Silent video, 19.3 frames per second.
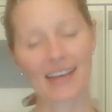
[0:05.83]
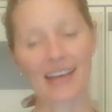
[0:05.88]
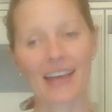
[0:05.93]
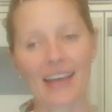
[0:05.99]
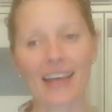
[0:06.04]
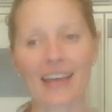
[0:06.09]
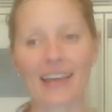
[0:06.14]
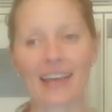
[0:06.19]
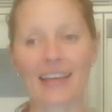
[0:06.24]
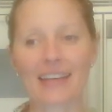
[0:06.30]

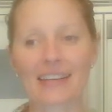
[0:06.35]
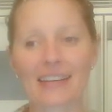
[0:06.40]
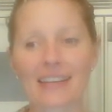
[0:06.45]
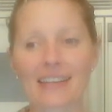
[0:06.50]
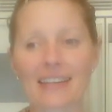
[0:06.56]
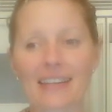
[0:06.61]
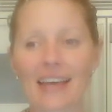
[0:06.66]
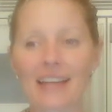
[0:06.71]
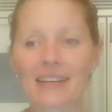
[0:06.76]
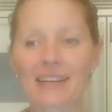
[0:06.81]
And at
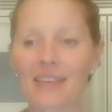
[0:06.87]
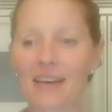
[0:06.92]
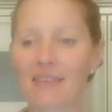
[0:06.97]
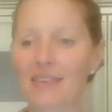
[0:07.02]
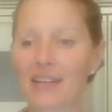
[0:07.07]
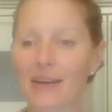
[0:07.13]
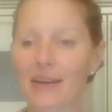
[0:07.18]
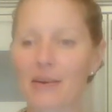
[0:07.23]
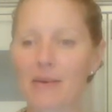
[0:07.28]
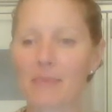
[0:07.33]
the end of that
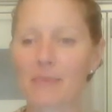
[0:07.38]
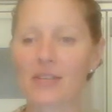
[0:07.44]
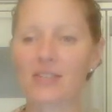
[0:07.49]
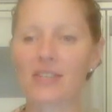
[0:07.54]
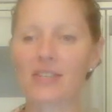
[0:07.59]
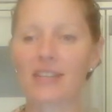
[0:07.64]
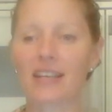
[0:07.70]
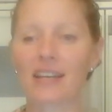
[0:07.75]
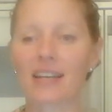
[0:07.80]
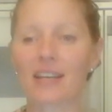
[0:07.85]
video, I
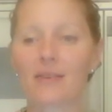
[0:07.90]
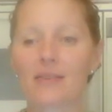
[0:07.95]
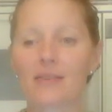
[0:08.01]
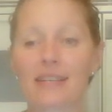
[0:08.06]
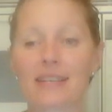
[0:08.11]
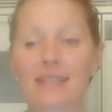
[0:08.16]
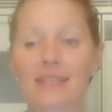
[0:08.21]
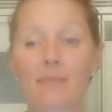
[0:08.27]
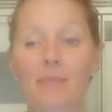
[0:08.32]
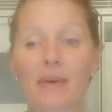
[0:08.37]
mentioned that I use it
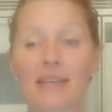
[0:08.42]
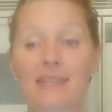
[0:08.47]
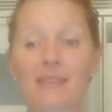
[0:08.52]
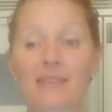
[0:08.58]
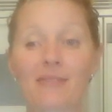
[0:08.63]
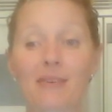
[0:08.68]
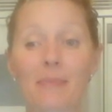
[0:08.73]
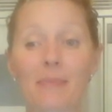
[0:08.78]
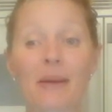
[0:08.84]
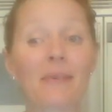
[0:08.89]
as the base
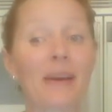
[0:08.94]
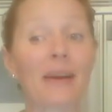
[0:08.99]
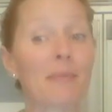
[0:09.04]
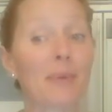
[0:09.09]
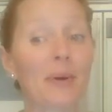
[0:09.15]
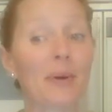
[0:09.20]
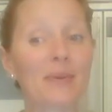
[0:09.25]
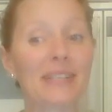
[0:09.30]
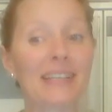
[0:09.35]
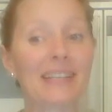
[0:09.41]
for my
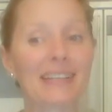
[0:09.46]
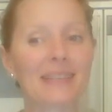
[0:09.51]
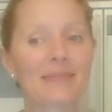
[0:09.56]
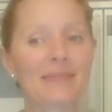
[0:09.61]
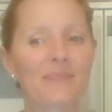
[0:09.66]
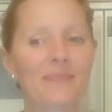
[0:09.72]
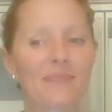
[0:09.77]
rainbow tea.